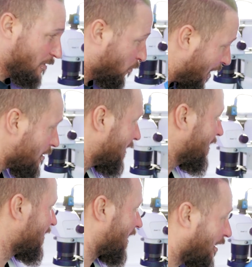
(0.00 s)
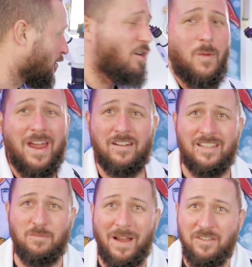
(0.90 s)
where it is, I don't know where it
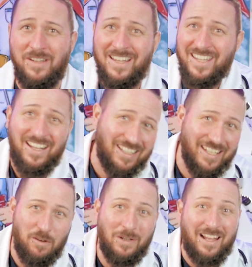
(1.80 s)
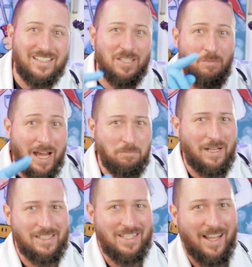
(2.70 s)
is, but you can get the liquid at
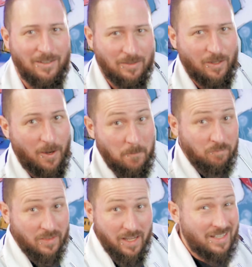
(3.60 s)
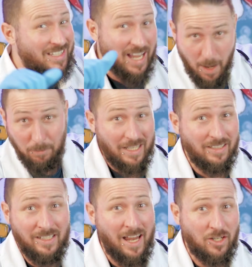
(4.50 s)
smartpartstar.com. It's
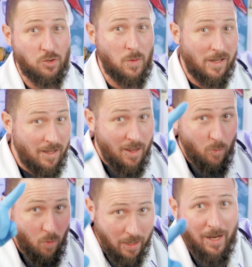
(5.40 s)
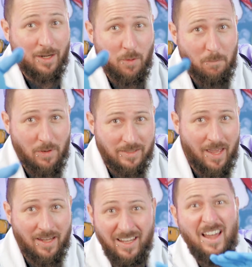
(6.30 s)
completely natural,
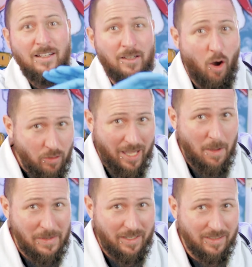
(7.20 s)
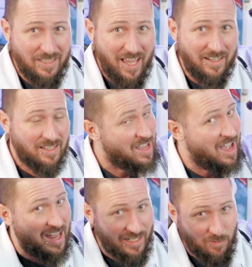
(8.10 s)
100%, no chemicals added,
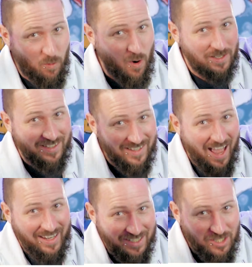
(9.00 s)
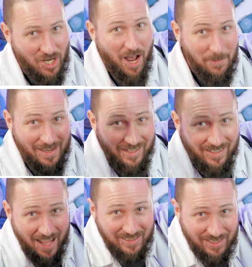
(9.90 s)
and it works like a charm.
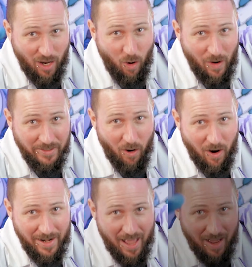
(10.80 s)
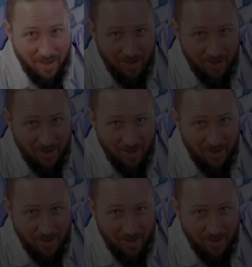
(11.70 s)
Let's go and order!